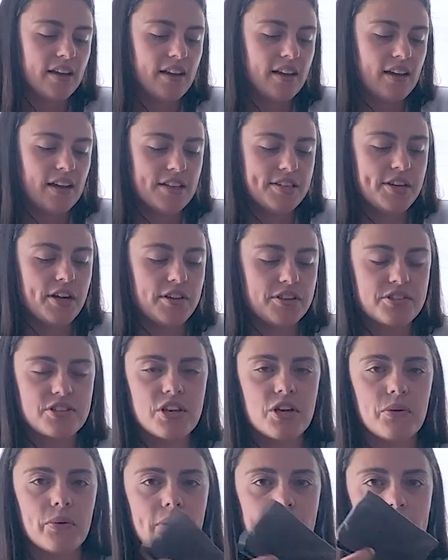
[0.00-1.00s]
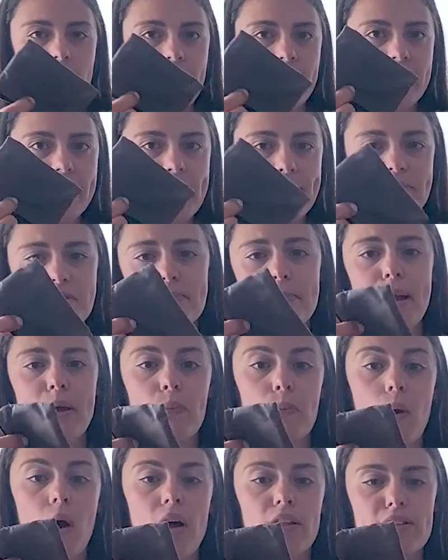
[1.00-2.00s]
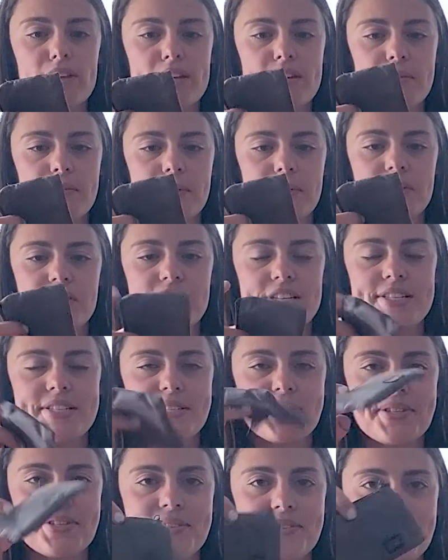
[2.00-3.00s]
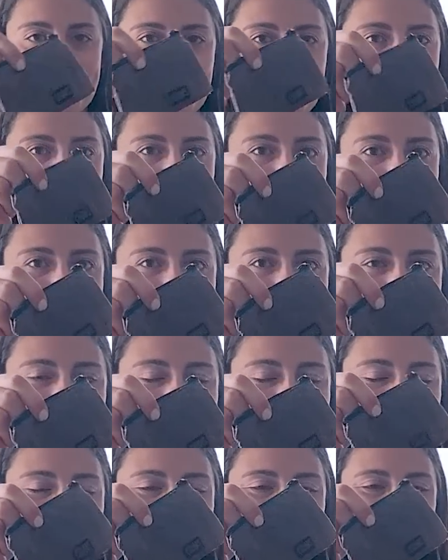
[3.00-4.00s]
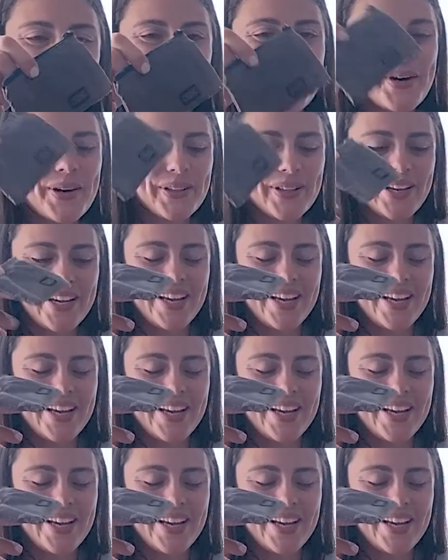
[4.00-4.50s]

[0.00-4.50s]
It's also where I kept my wallet, which is the Chums wallet,